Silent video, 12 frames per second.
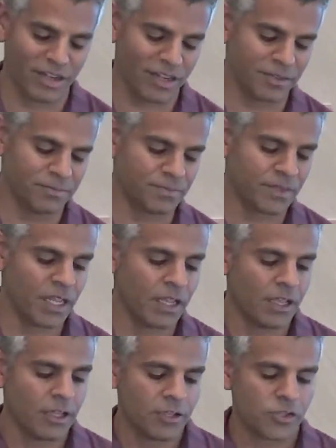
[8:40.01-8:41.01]
Um,
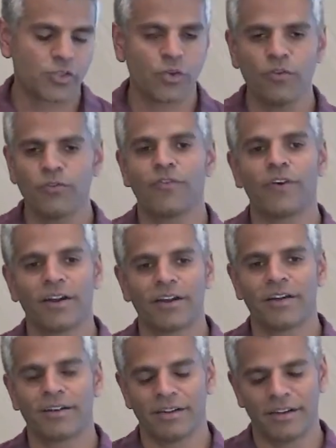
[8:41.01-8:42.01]
so
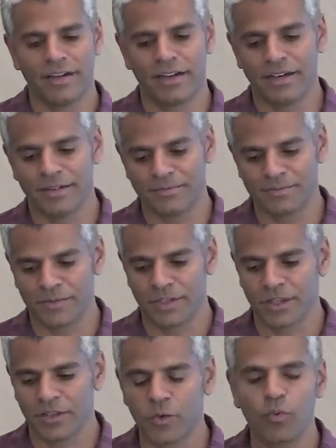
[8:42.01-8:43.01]
far, um,
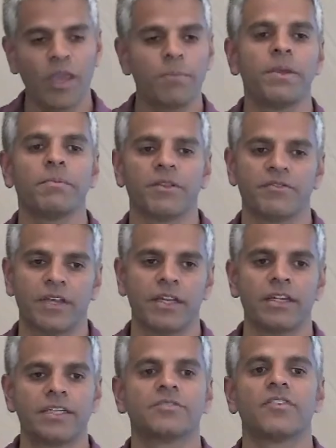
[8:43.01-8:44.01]
the way people have done
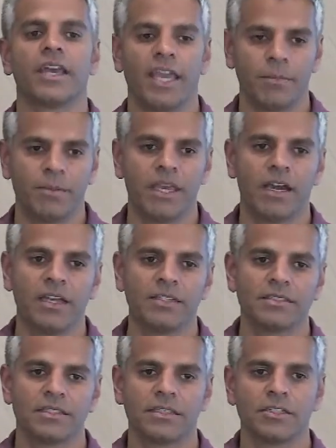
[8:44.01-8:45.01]
it is via
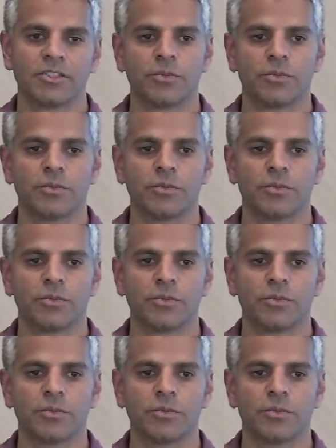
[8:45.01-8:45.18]
APIs, mm-hmm.